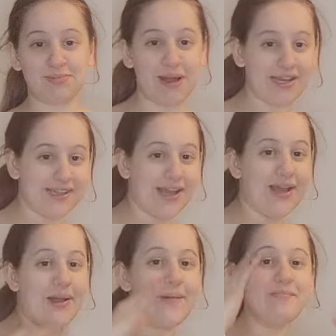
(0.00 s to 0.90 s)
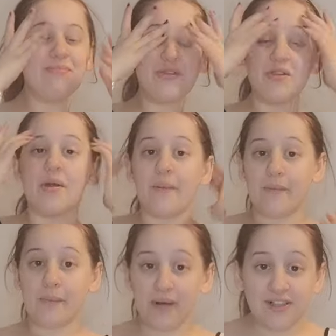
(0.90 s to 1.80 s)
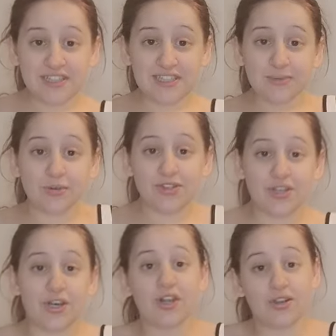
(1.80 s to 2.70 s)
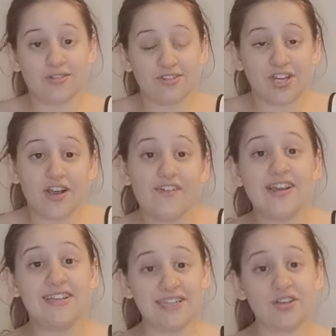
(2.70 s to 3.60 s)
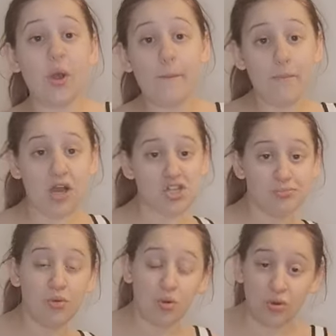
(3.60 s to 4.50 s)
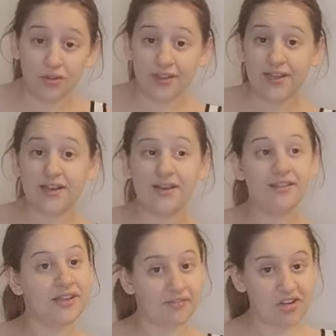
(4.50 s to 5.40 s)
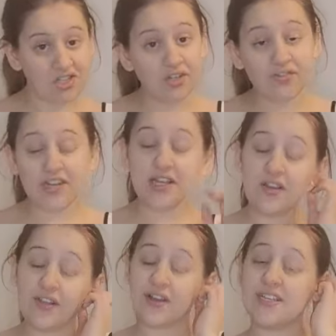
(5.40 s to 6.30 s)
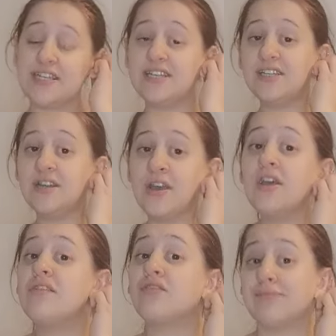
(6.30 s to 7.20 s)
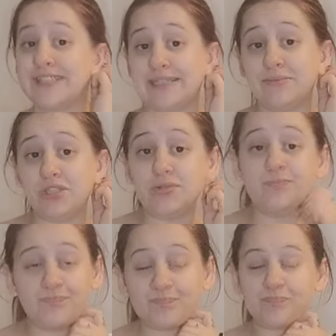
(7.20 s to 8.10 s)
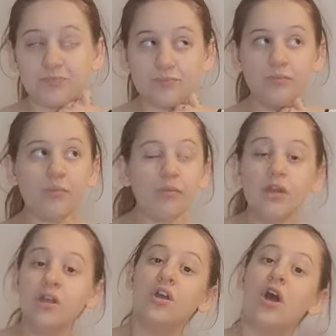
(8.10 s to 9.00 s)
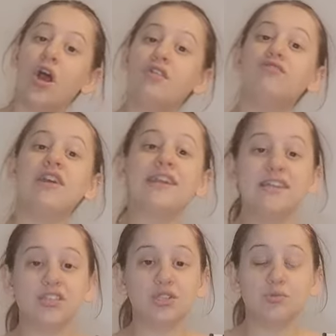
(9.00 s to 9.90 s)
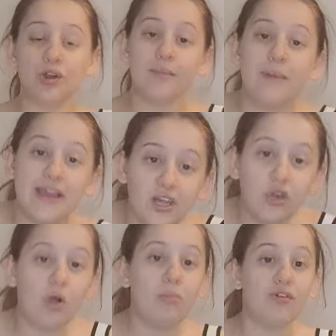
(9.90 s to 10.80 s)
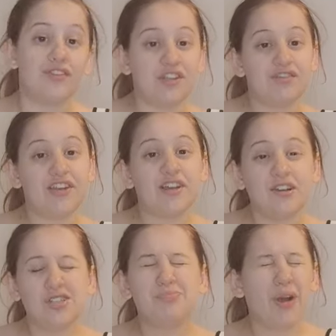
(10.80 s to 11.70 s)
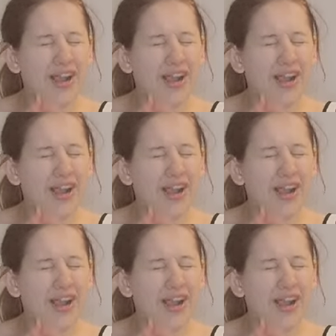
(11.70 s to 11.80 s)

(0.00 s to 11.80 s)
back there. Apologies, it wasn't loads of stuff. I did got much more than the original video that I did from Team U. I really do want to make a lot more of these videos, but